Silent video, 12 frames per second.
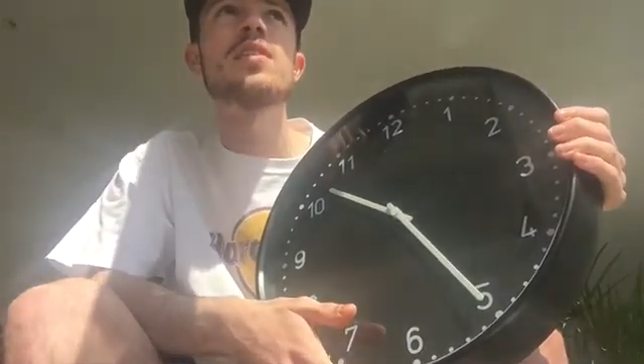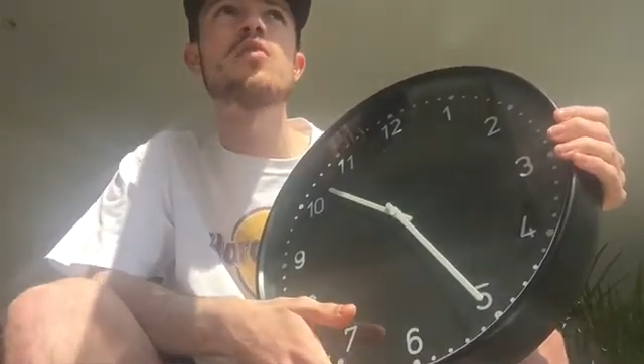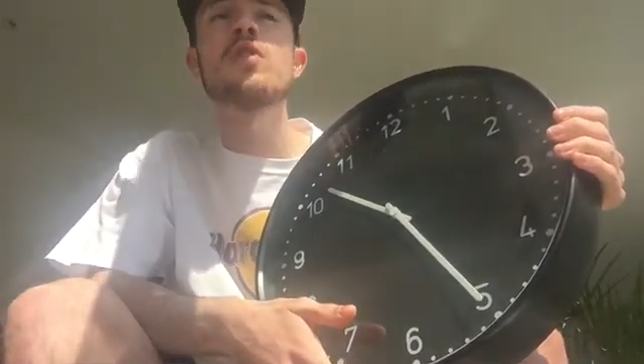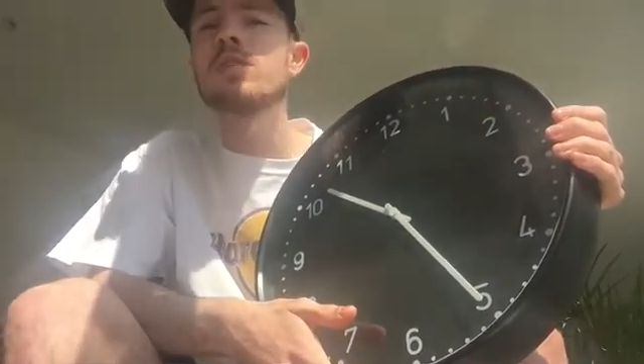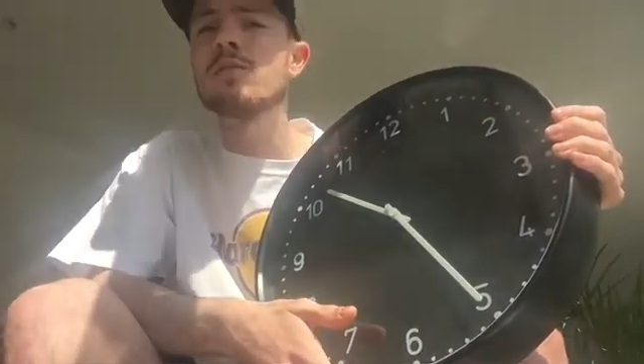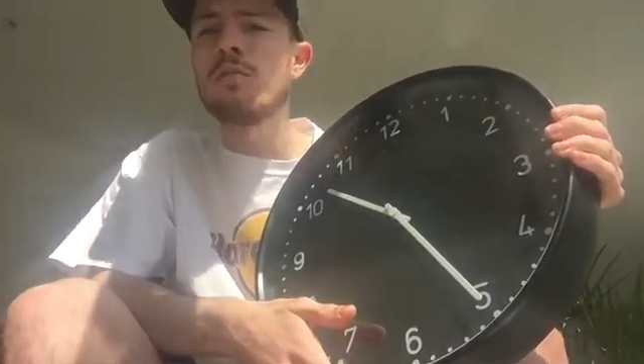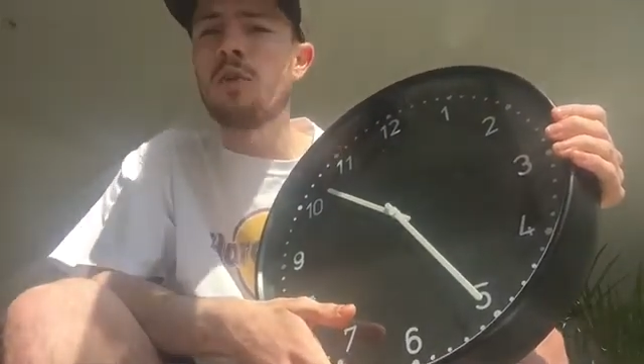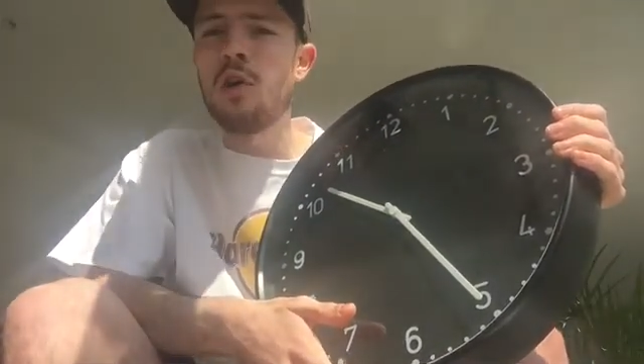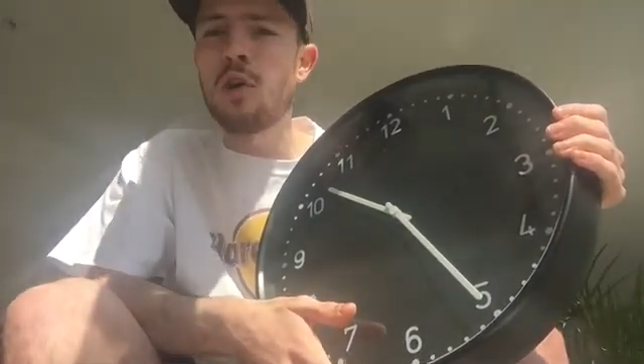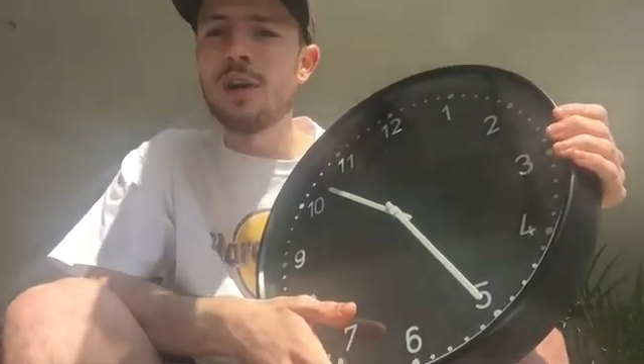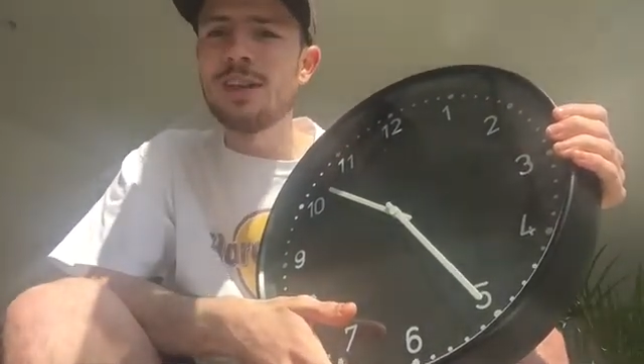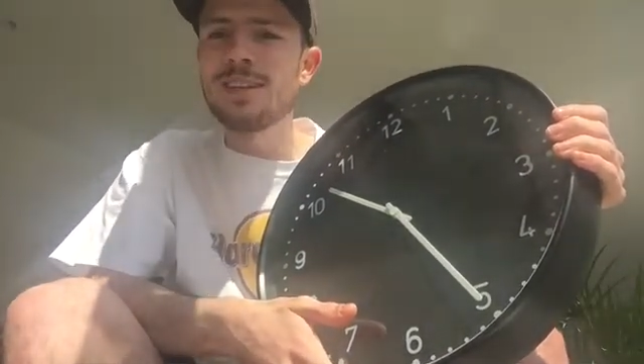The reason
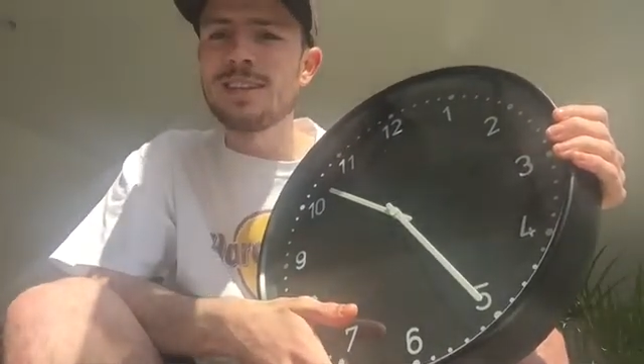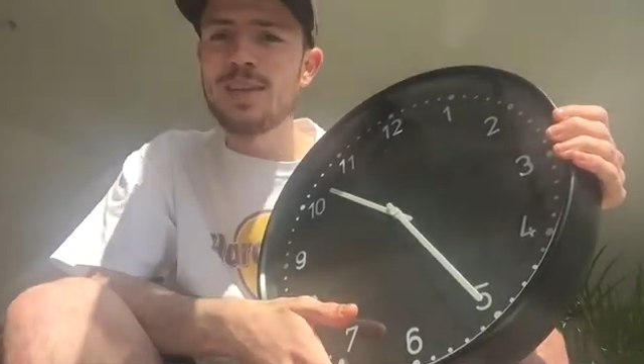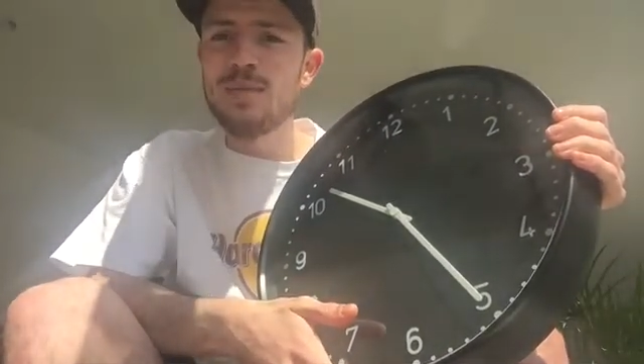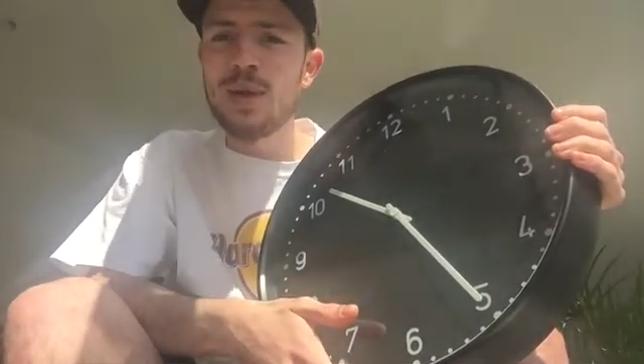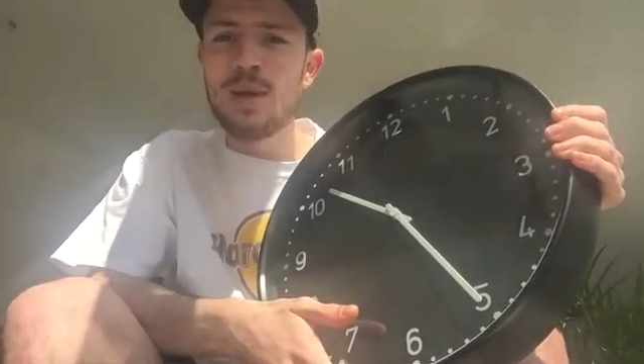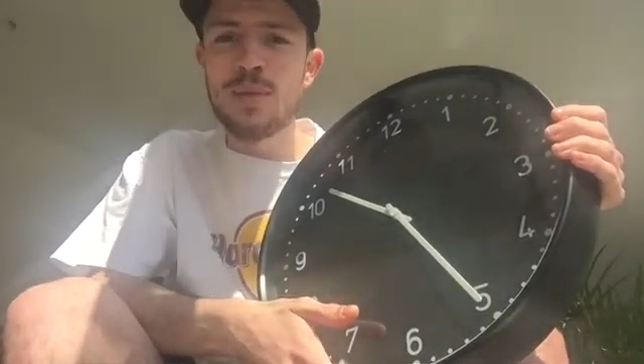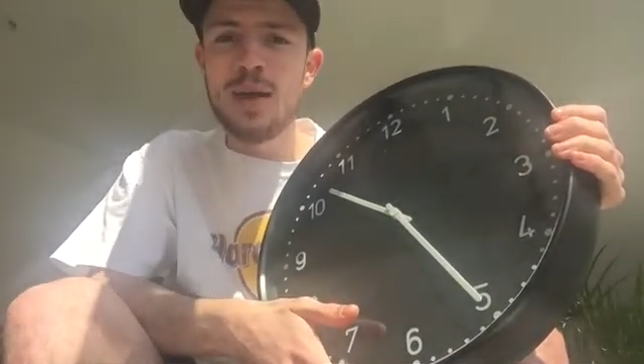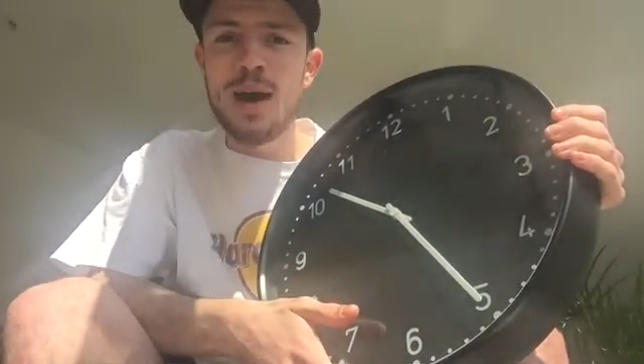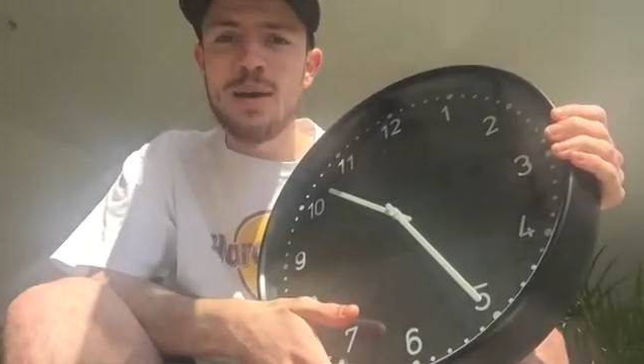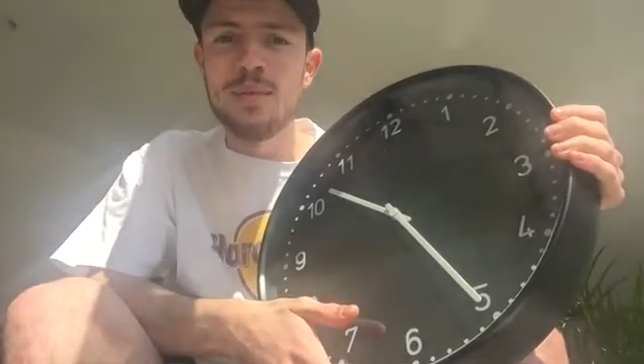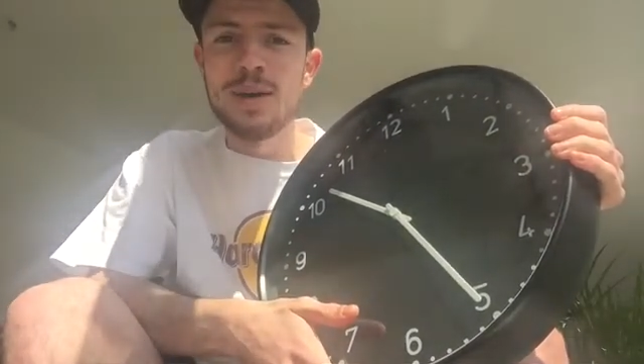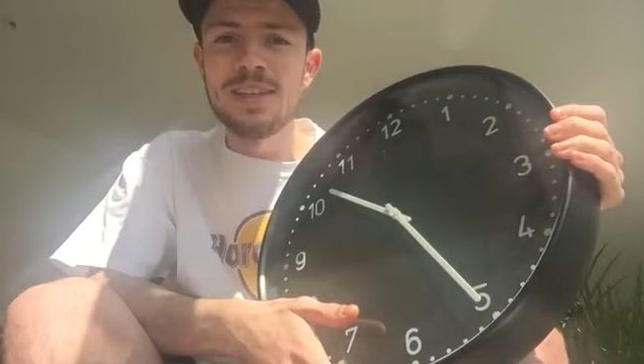for it is in my
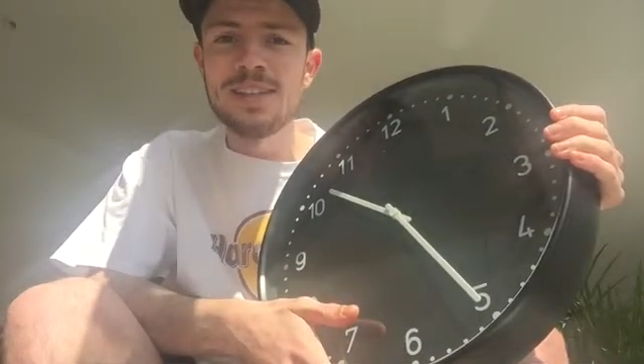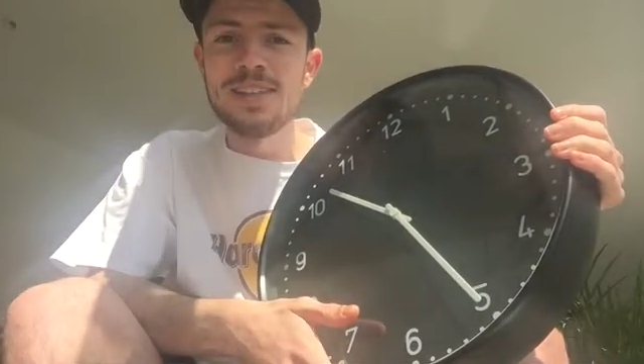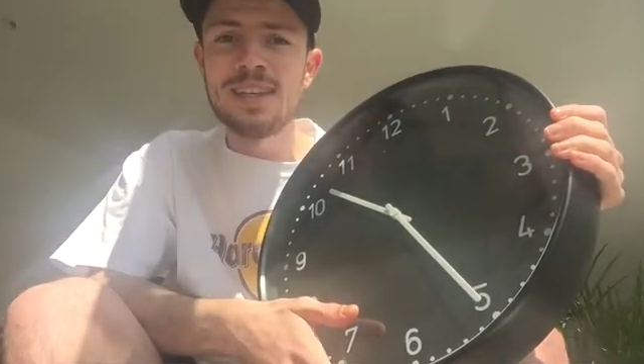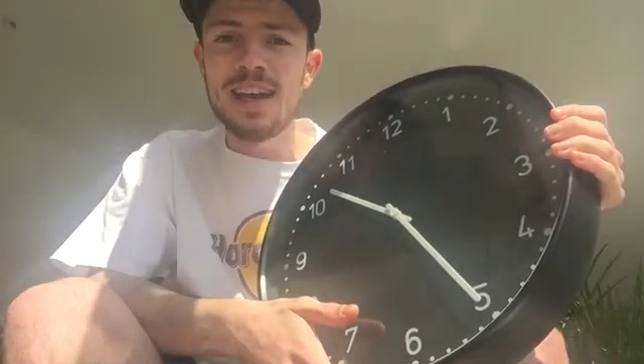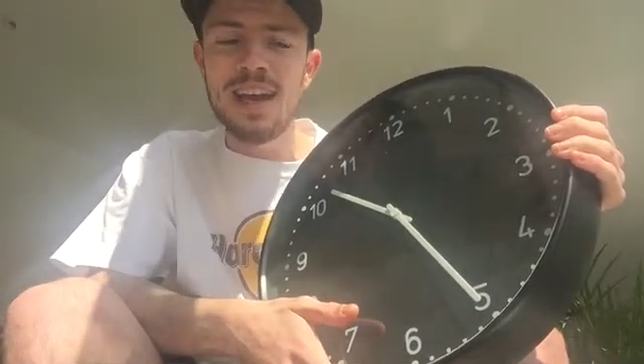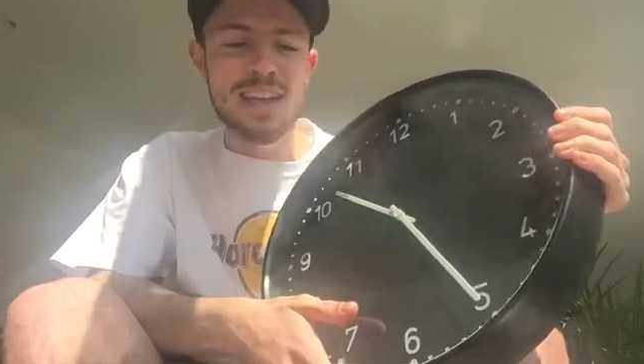apartment,